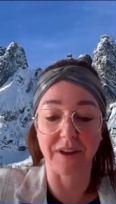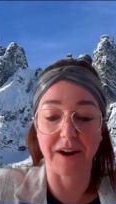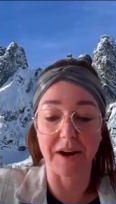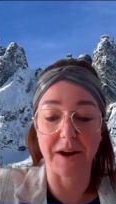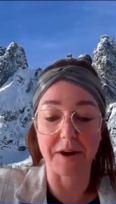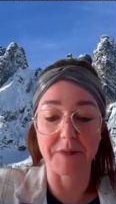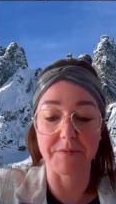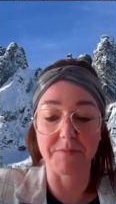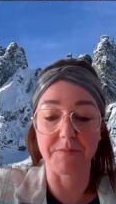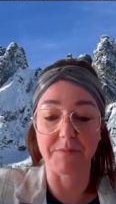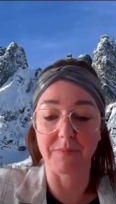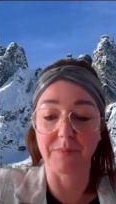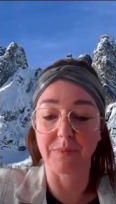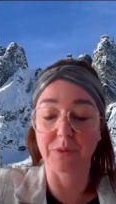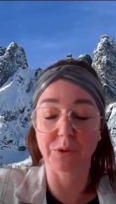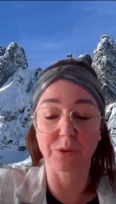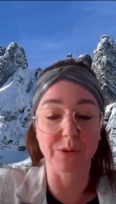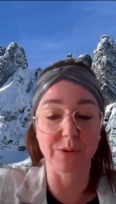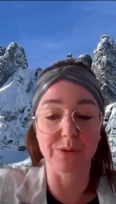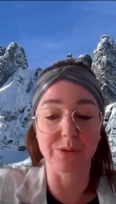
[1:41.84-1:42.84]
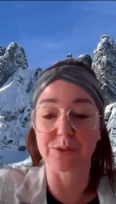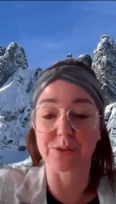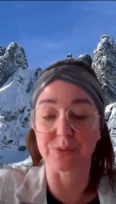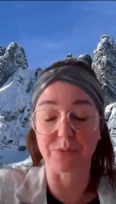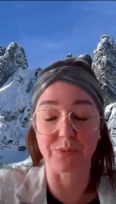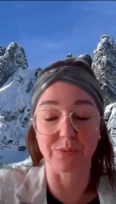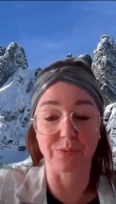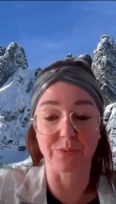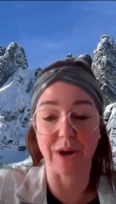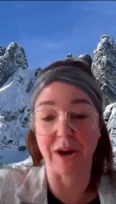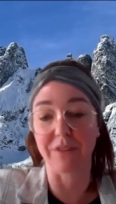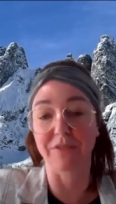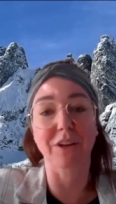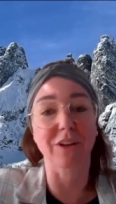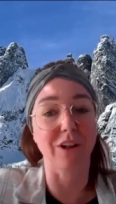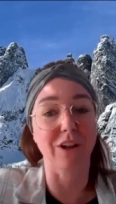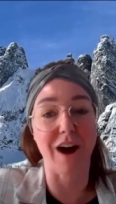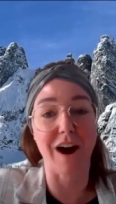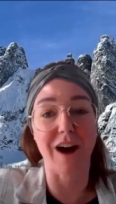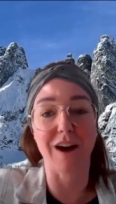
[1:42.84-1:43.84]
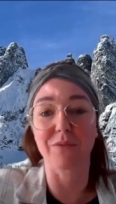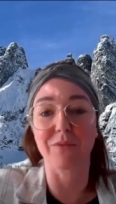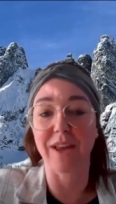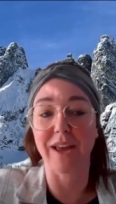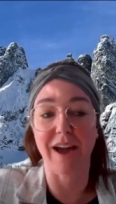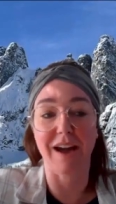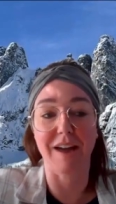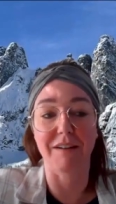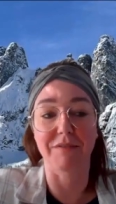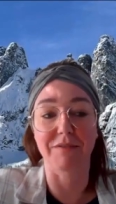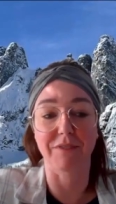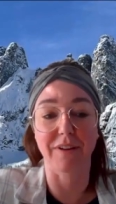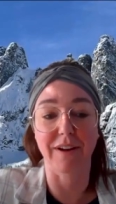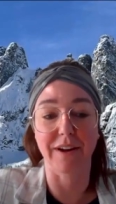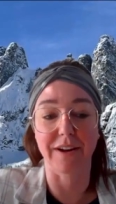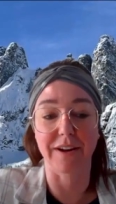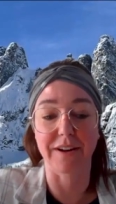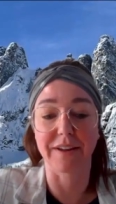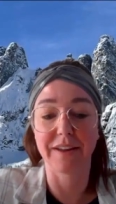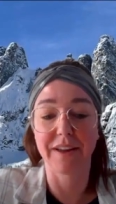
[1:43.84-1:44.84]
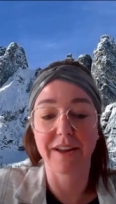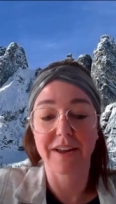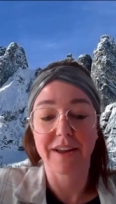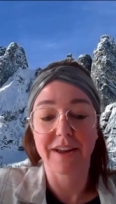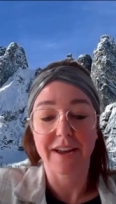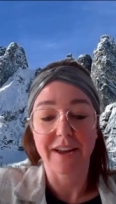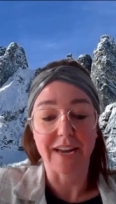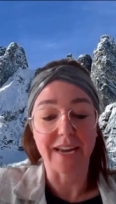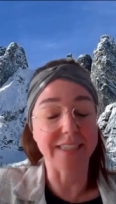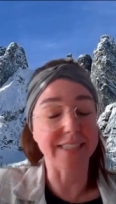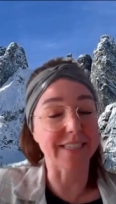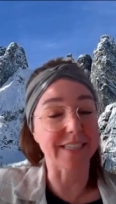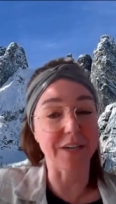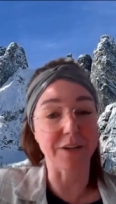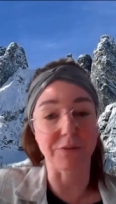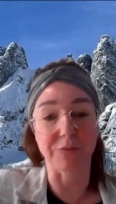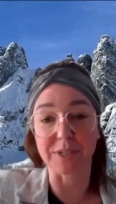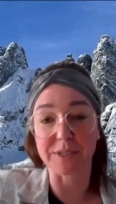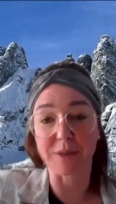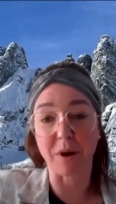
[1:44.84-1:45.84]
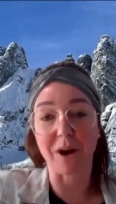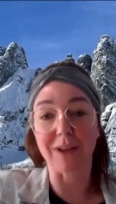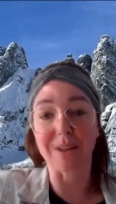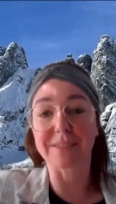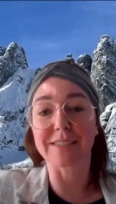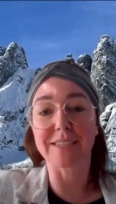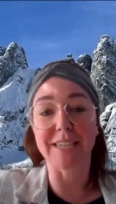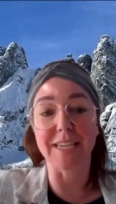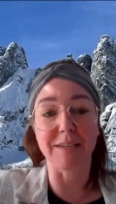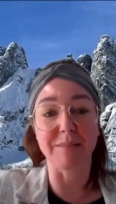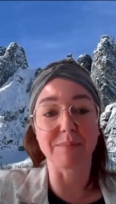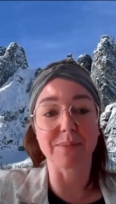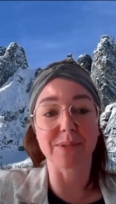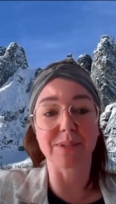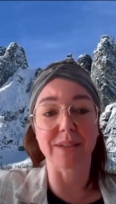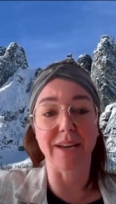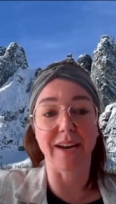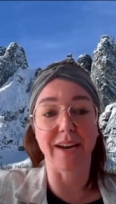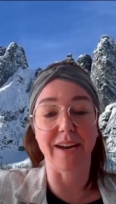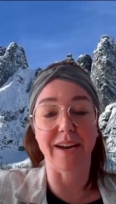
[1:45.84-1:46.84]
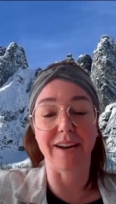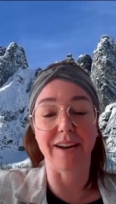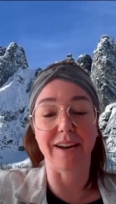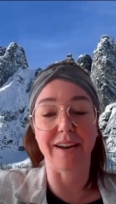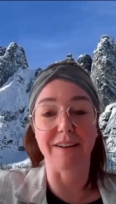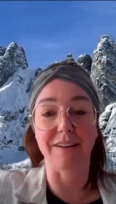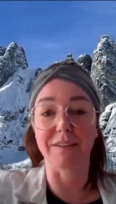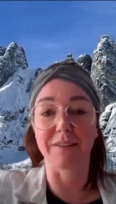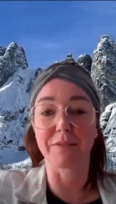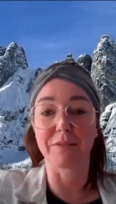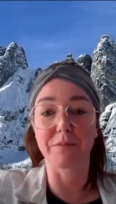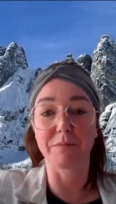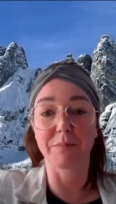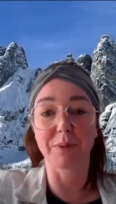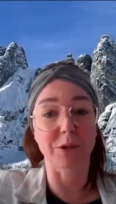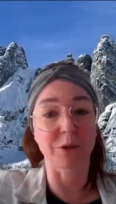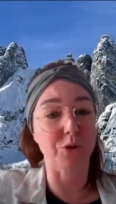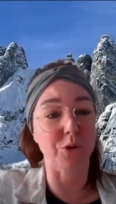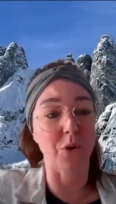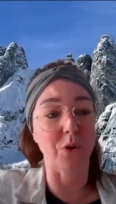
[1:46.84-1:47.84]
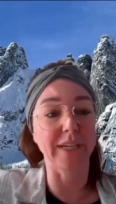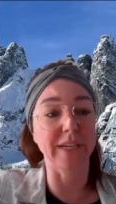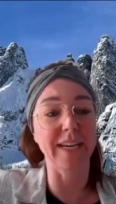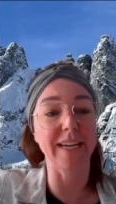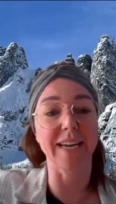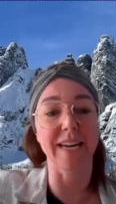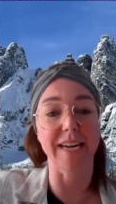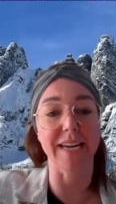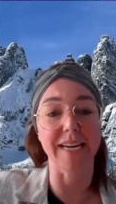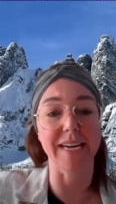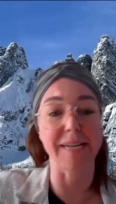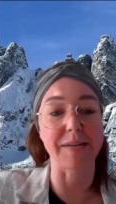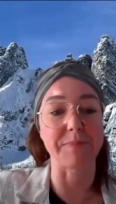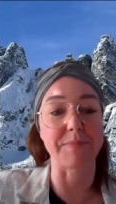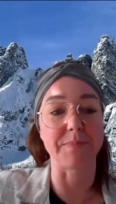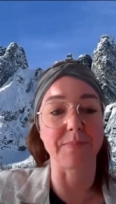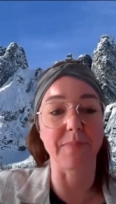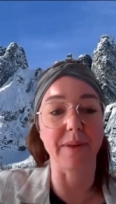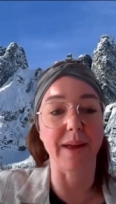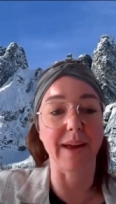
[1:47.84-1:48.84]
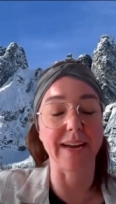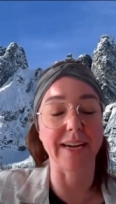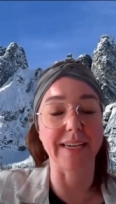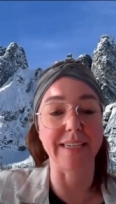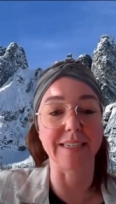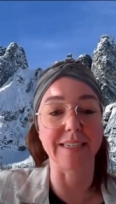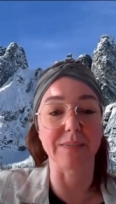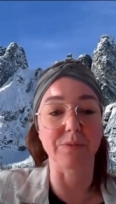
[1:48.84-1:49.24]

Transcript: um, crews round the clock. We have uh, incident response teams uh, patrolling, um, and